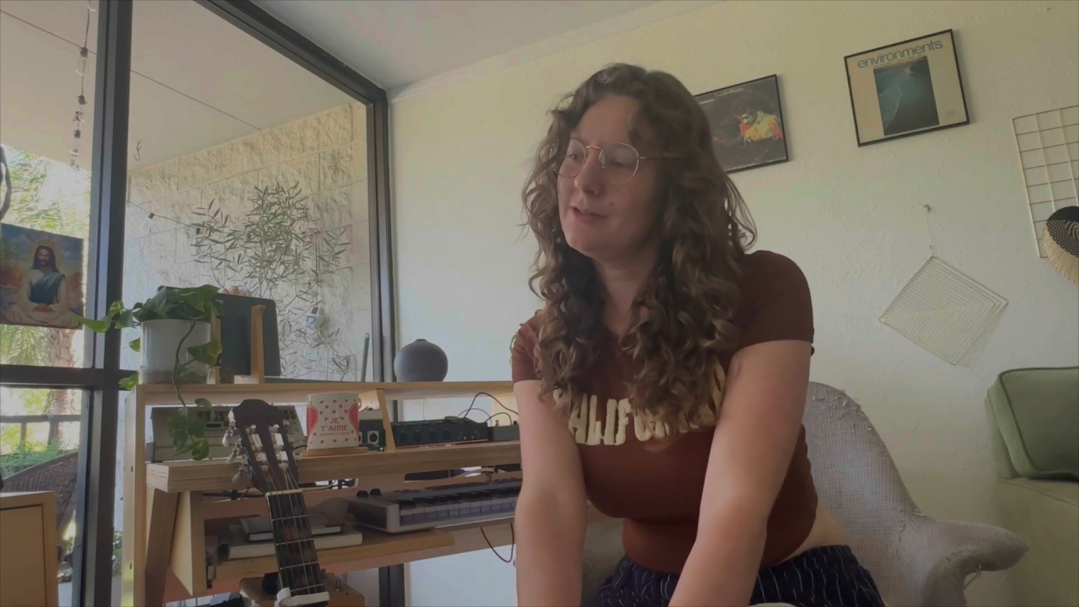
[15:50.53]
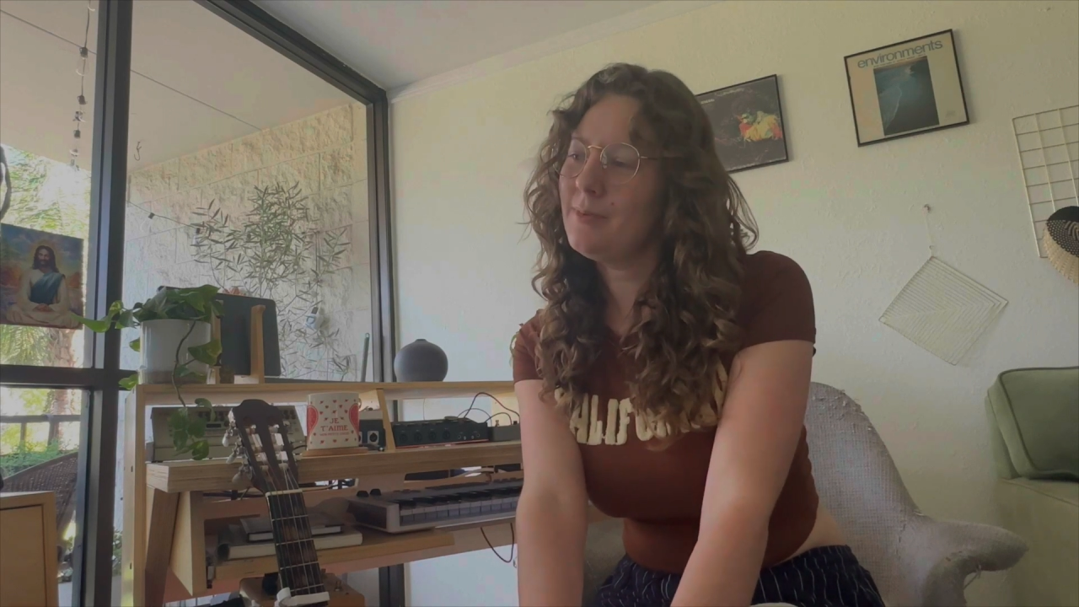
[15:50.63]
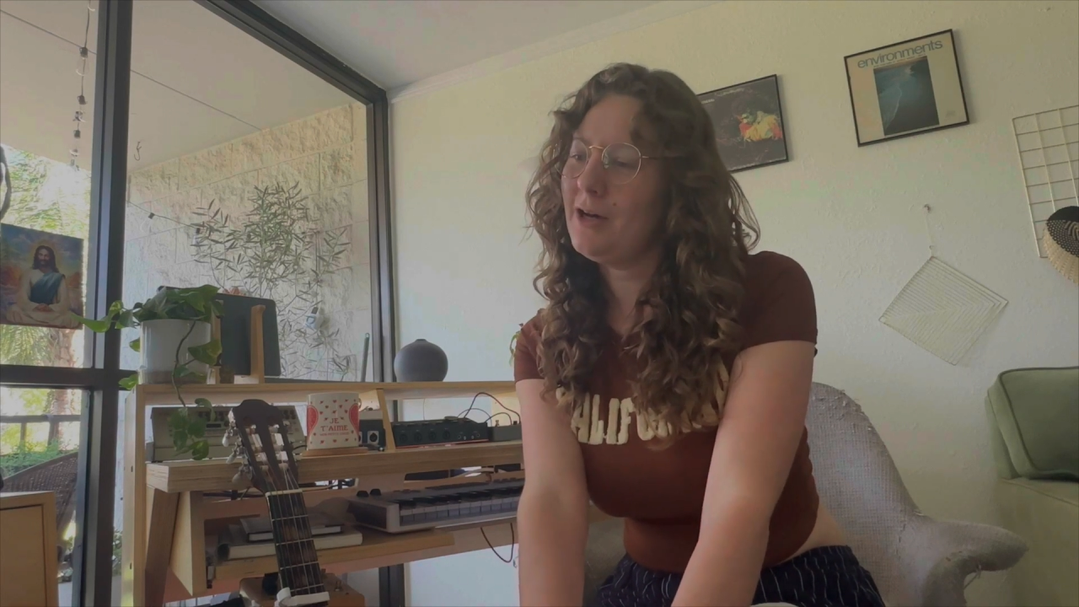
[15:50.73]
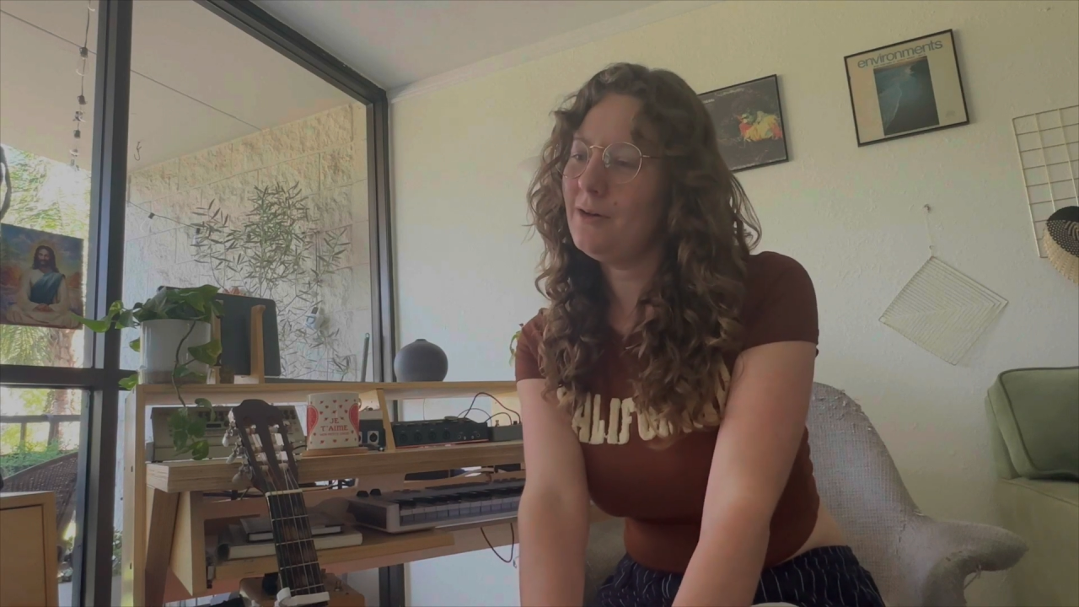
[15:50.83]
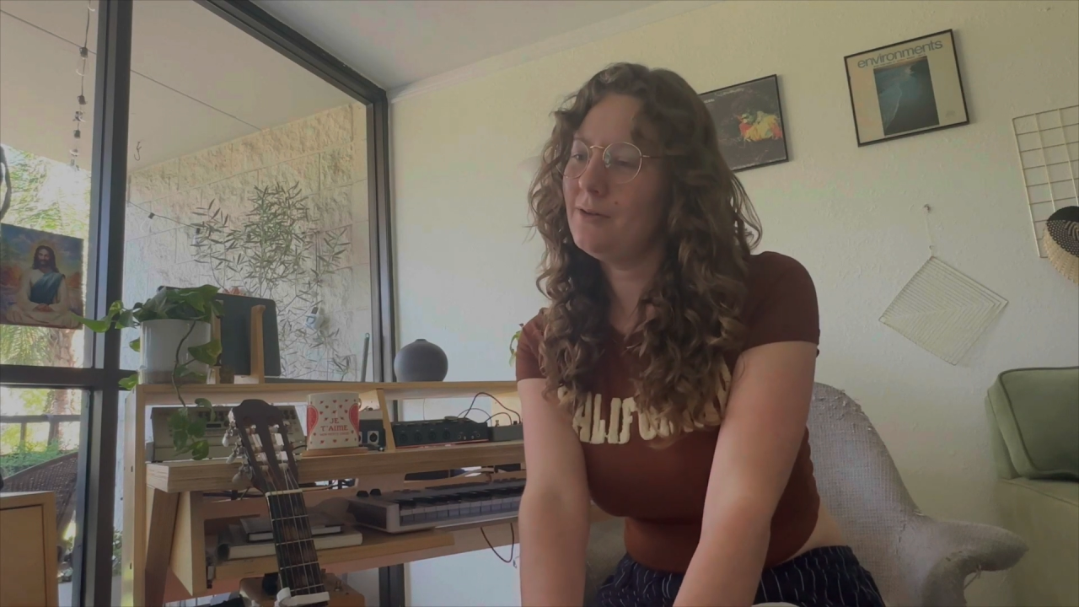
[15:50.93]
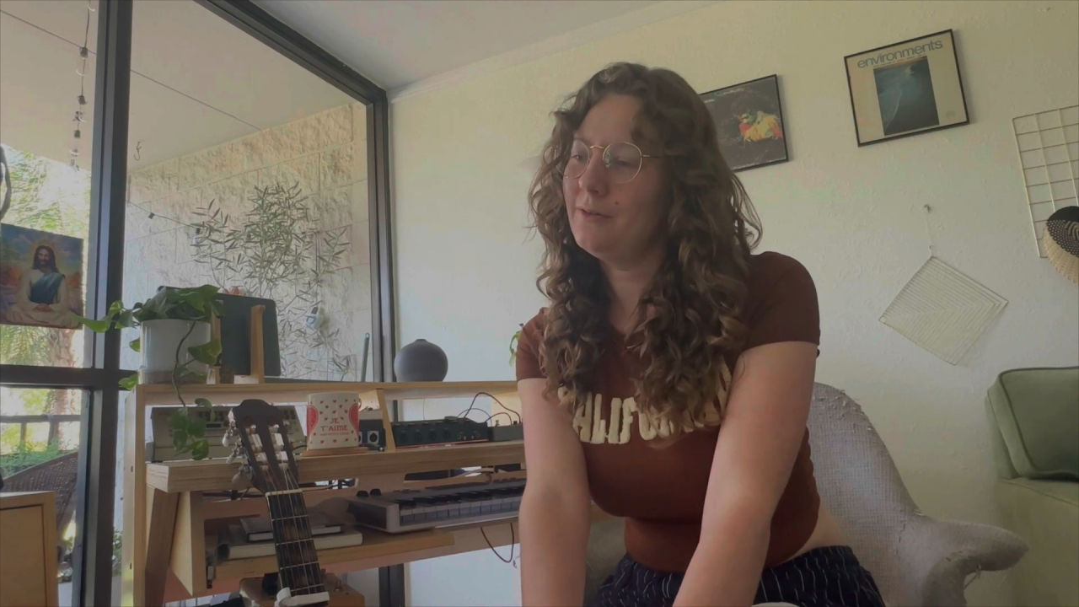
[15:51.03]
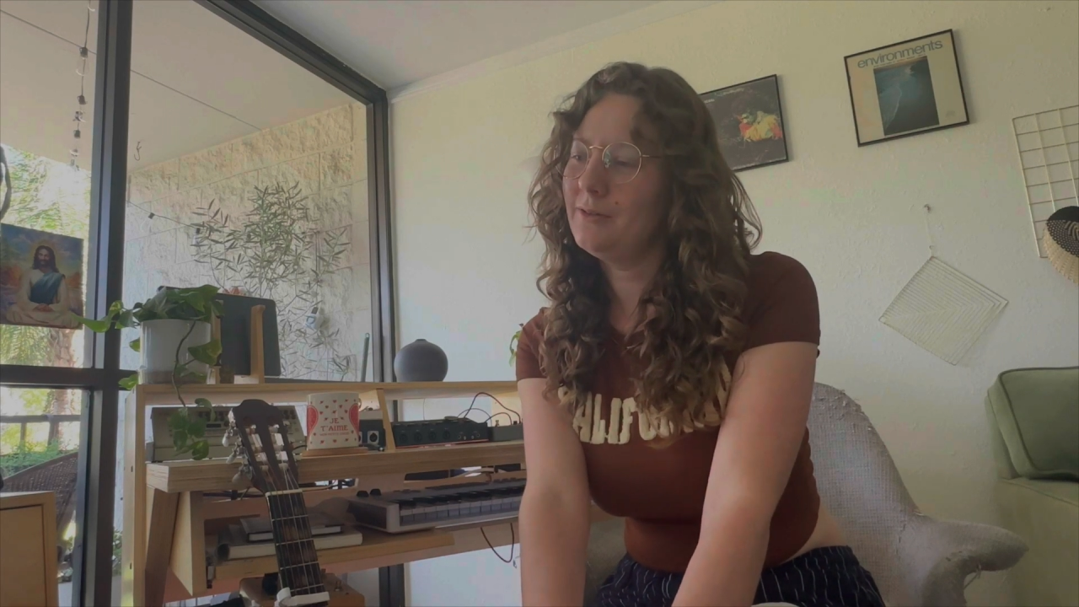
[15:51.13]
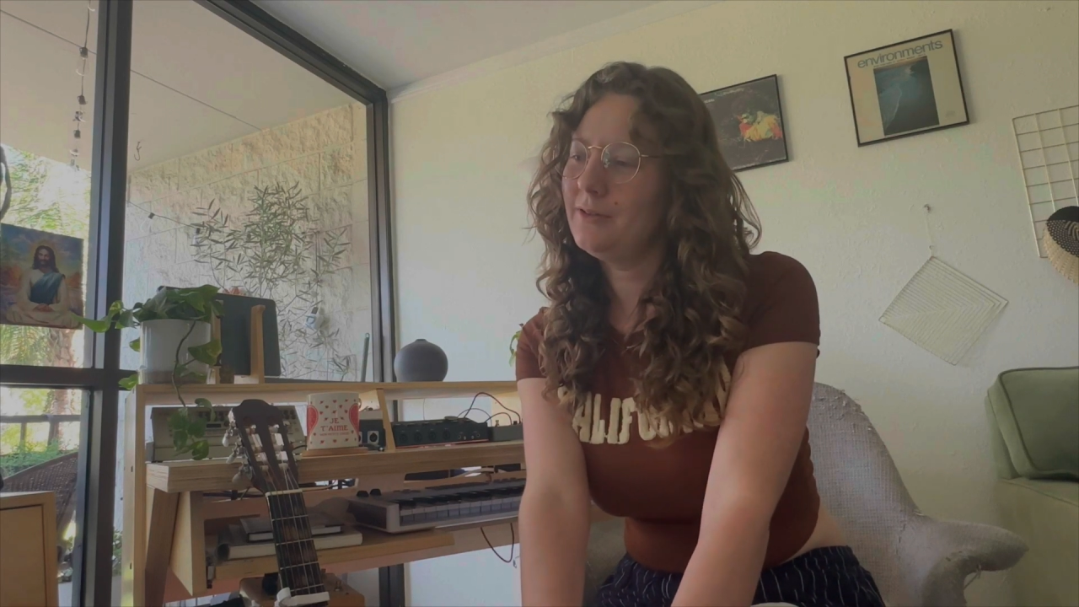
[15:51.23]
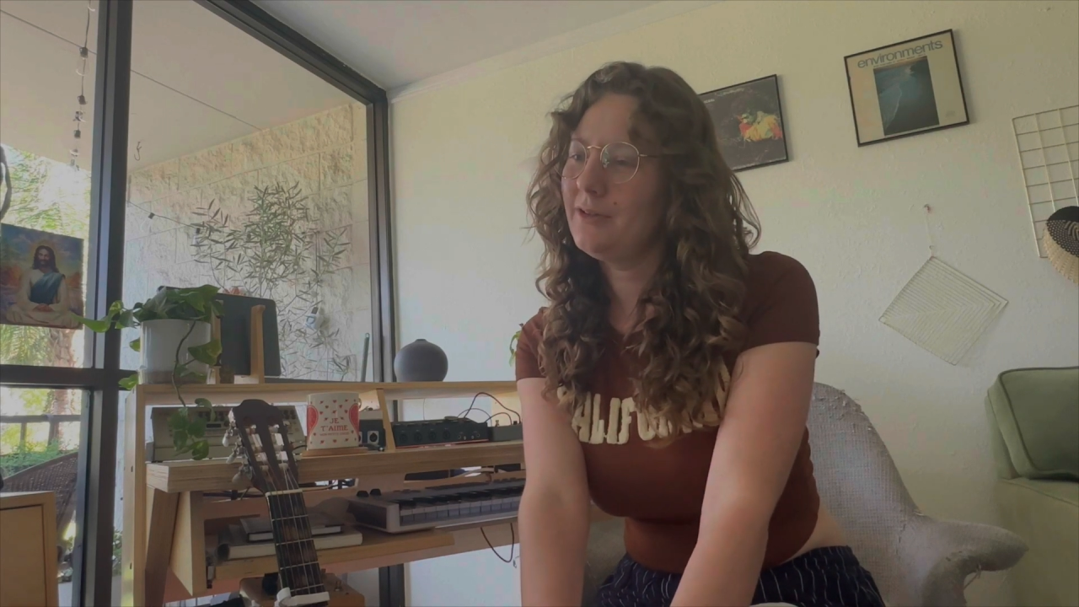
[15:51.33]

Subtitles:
about